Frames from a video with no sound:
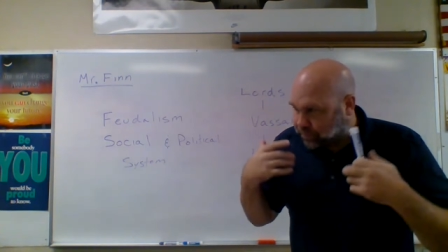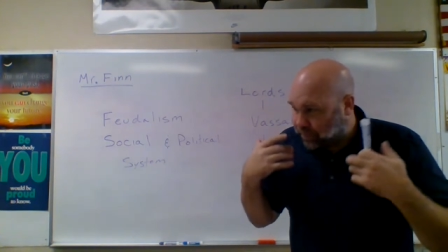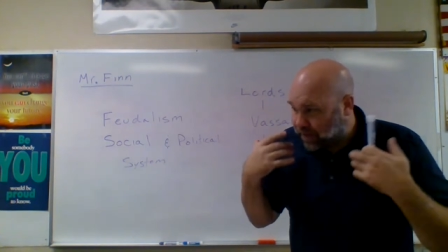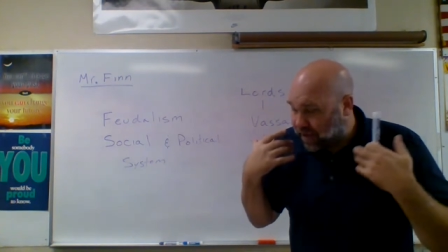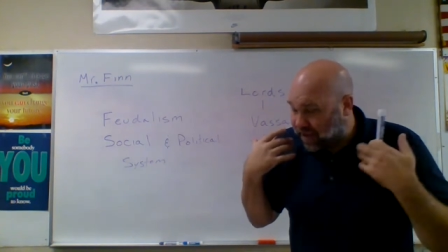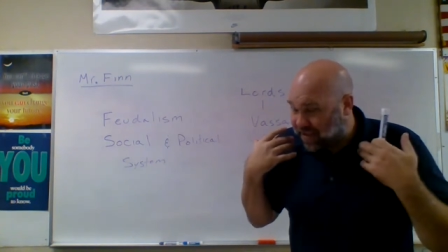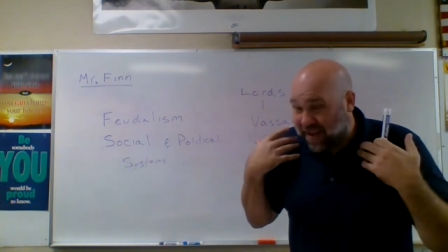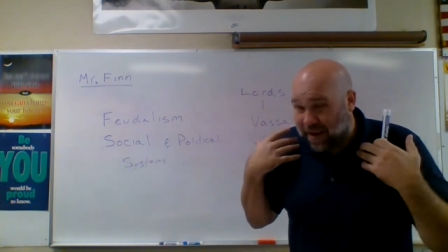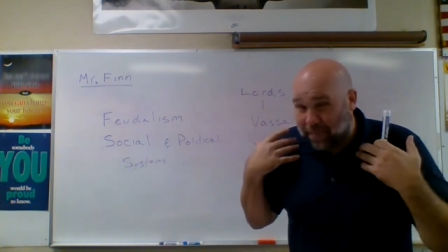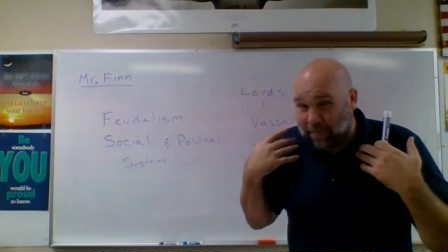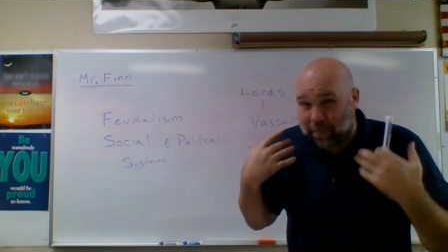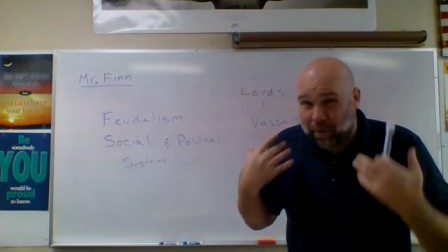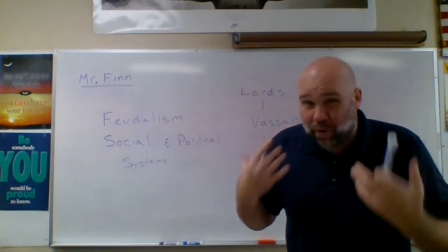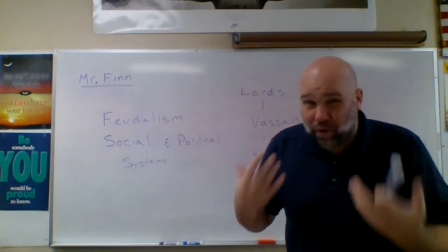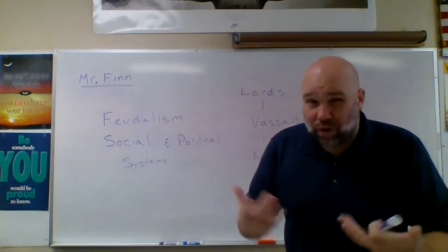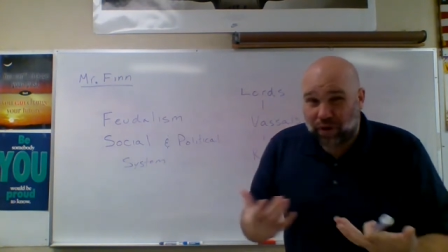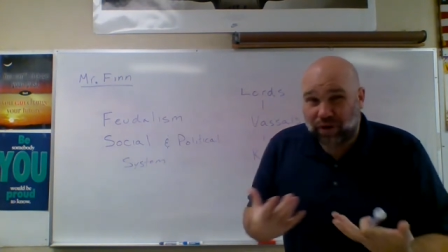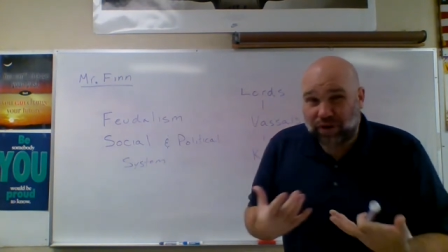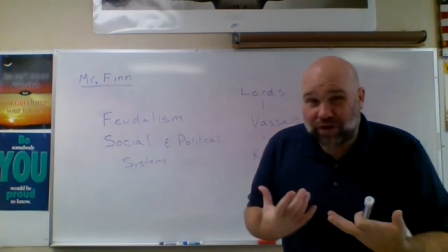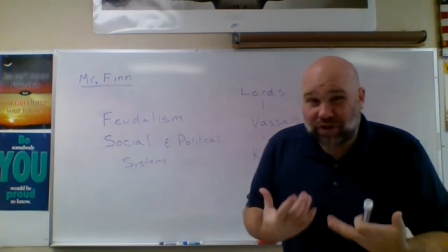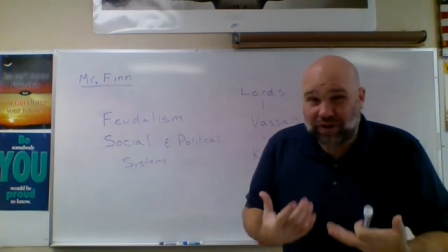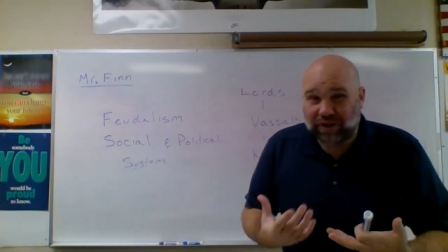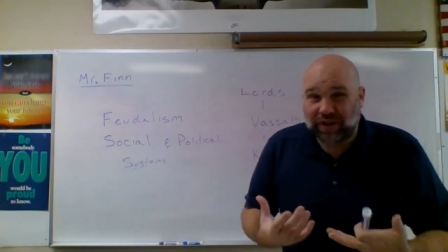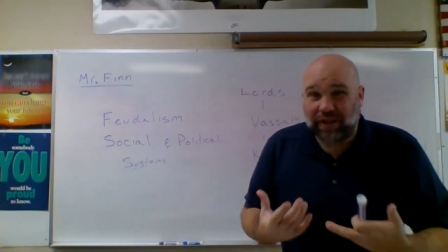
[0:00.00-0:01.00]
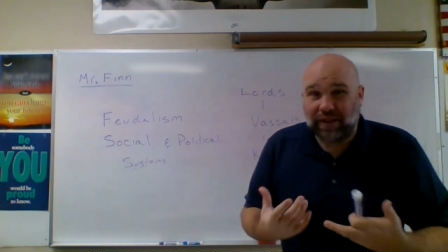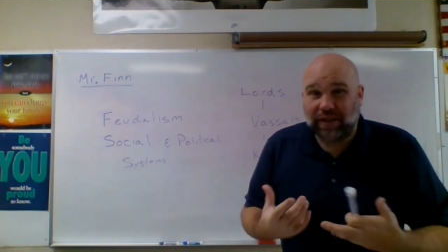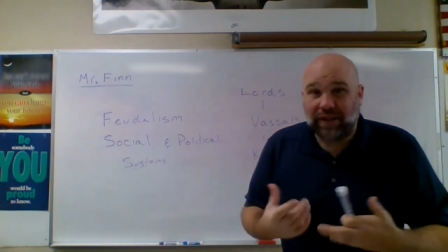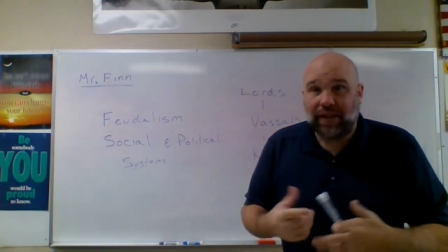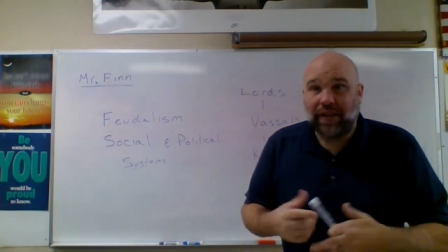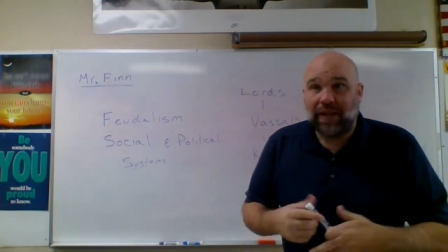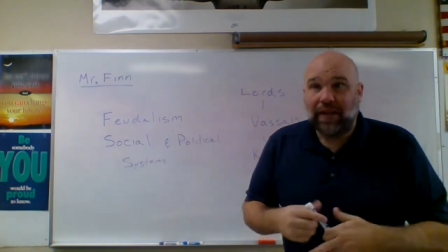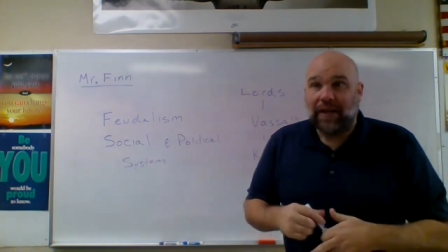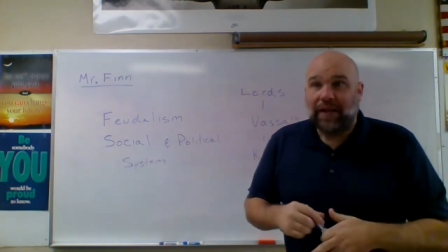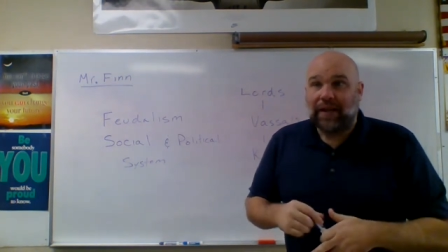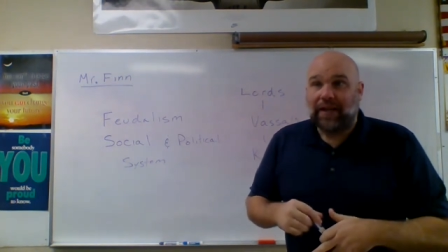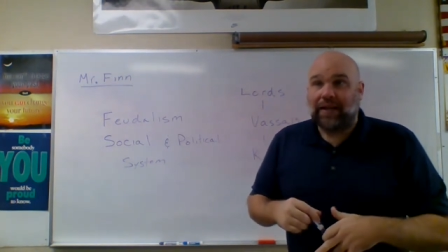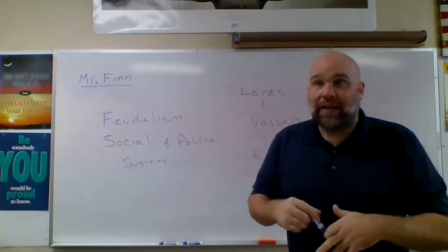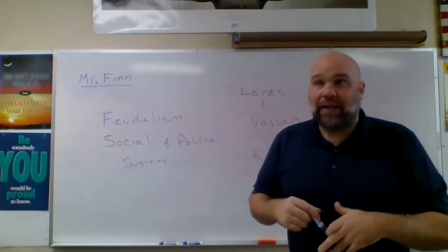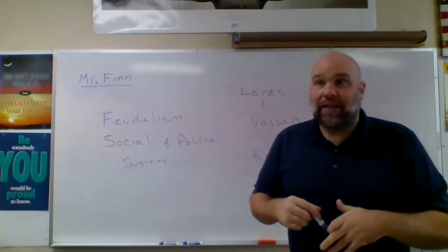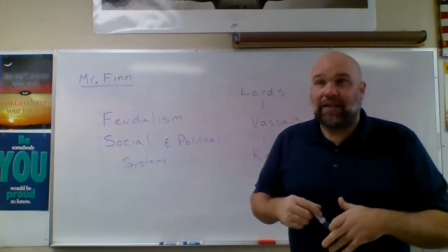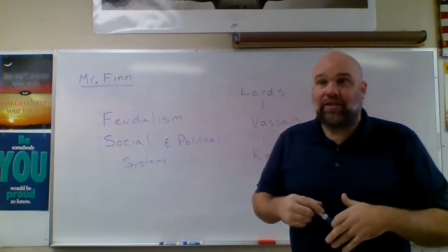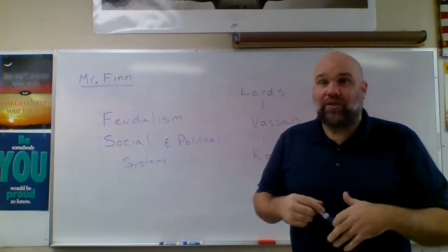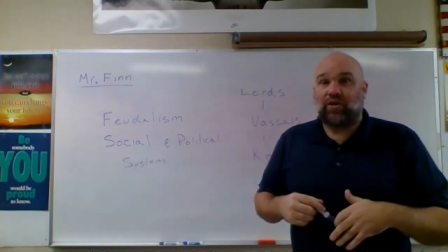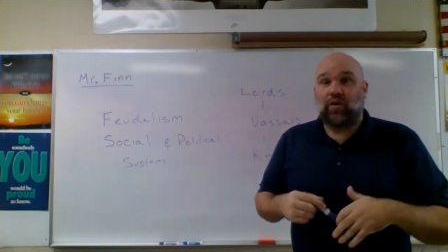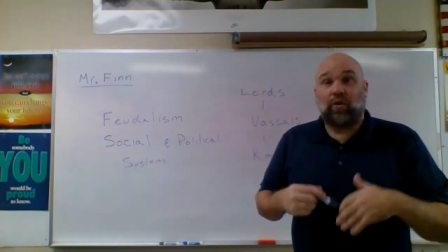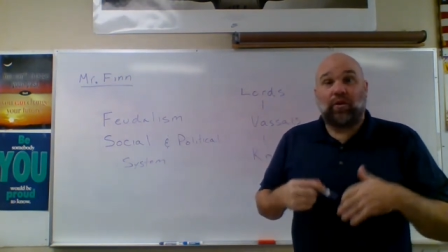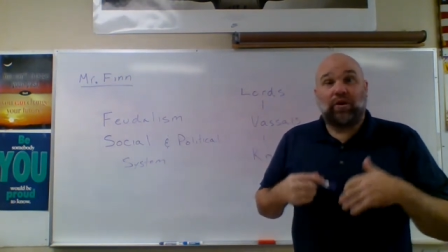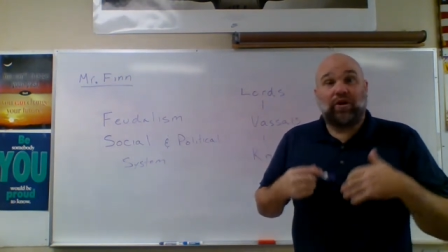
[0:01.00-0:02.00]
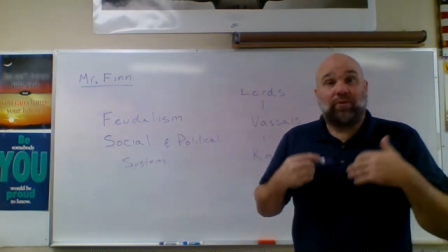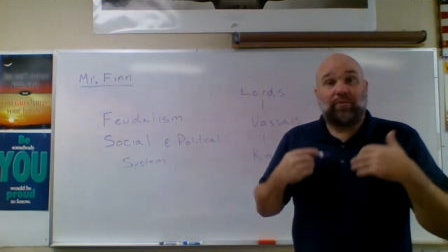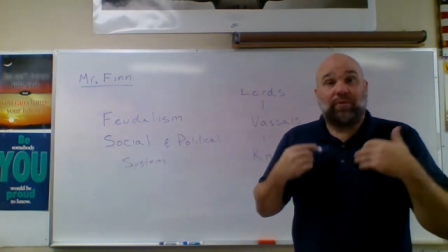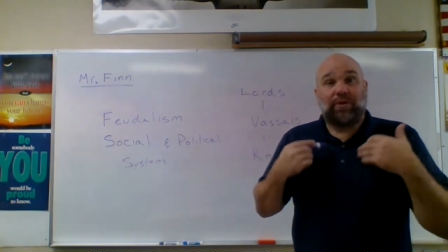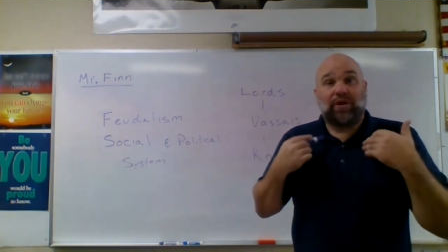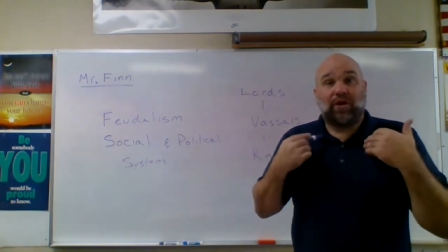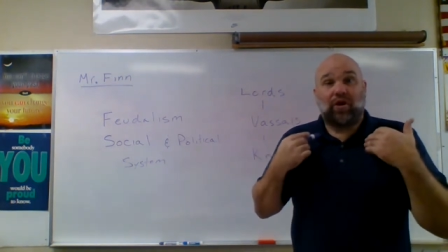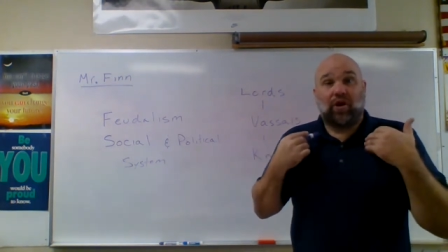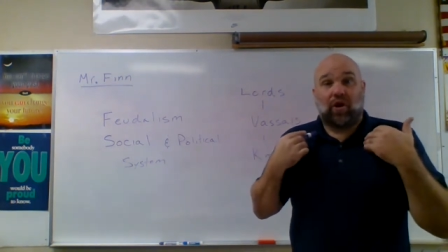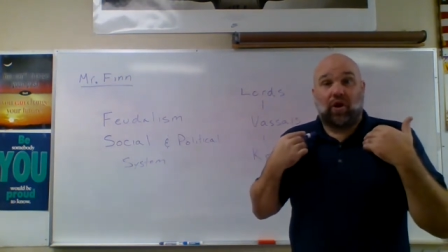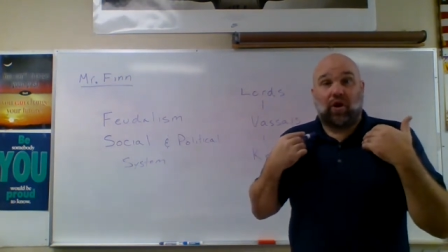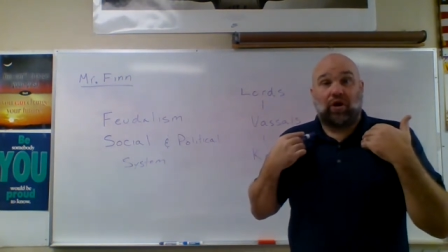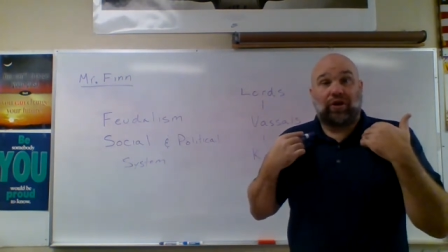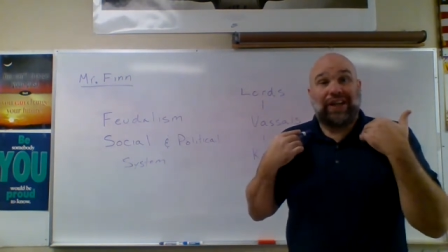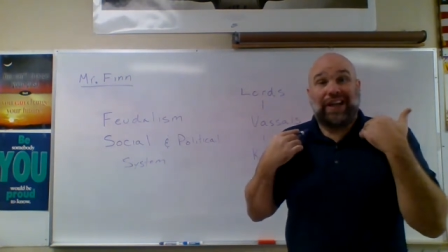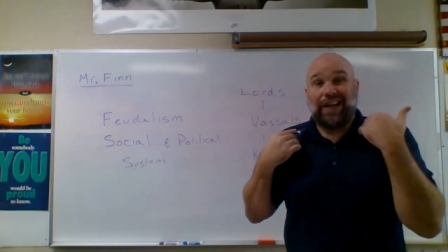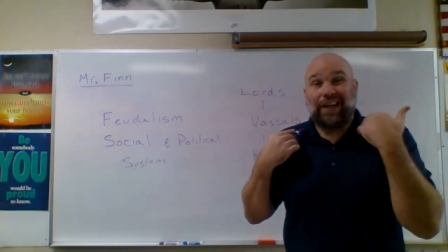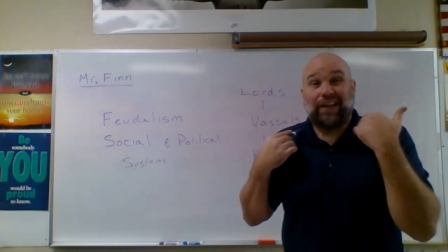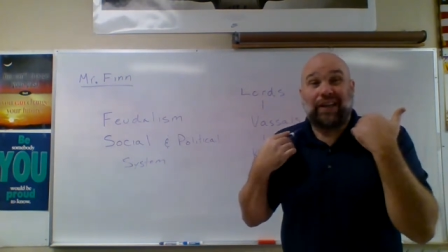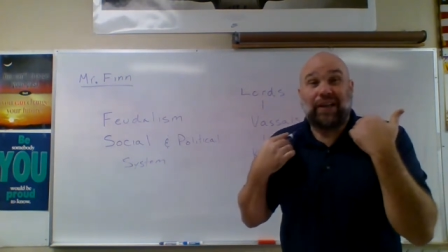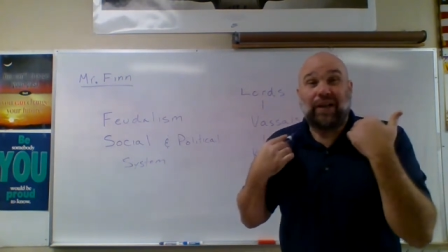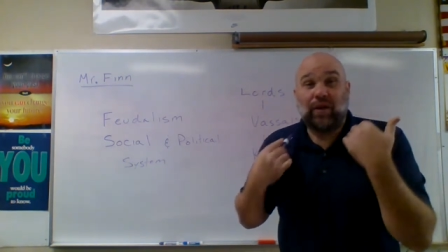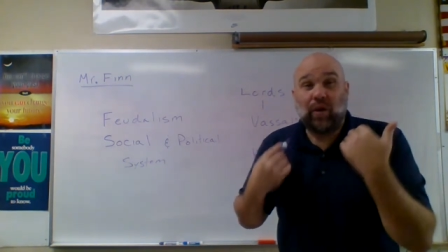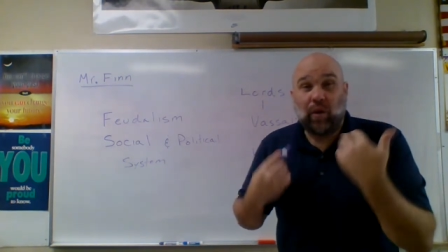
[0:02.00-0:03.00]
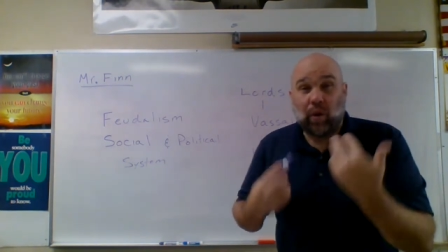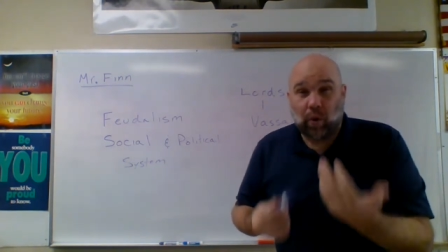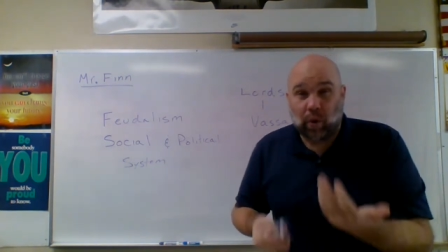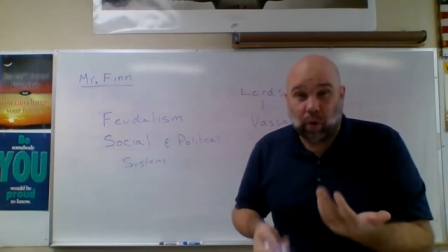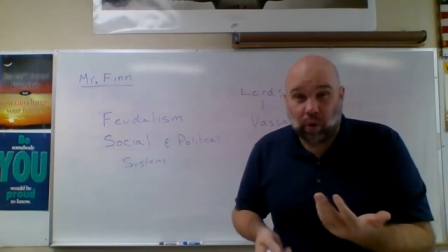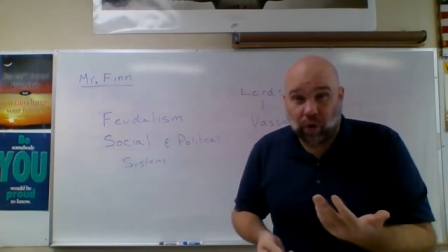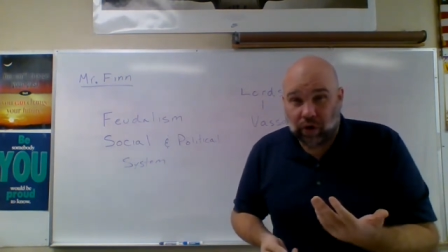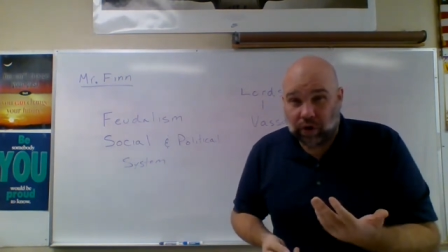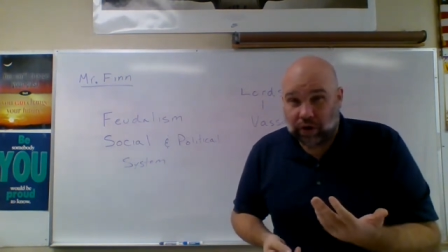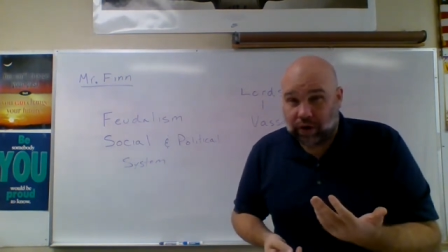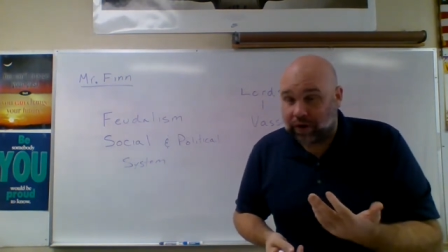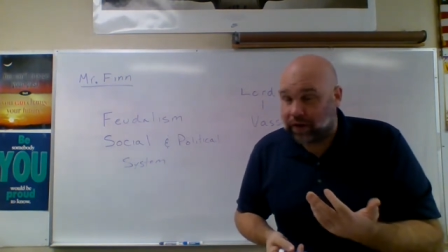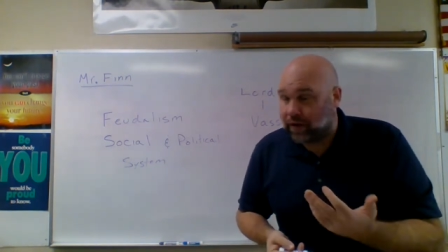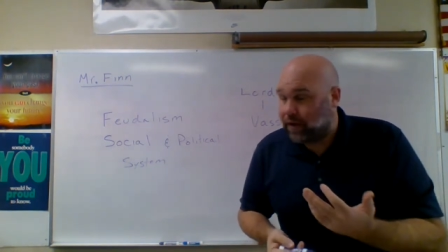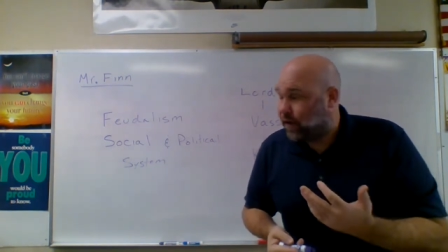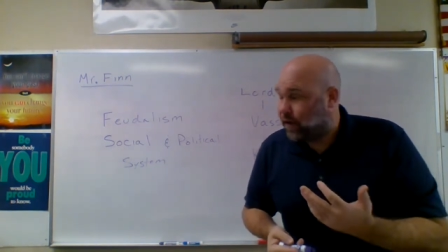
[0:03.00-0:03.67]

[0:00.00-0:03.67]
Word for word: And that person is going to be called a lord.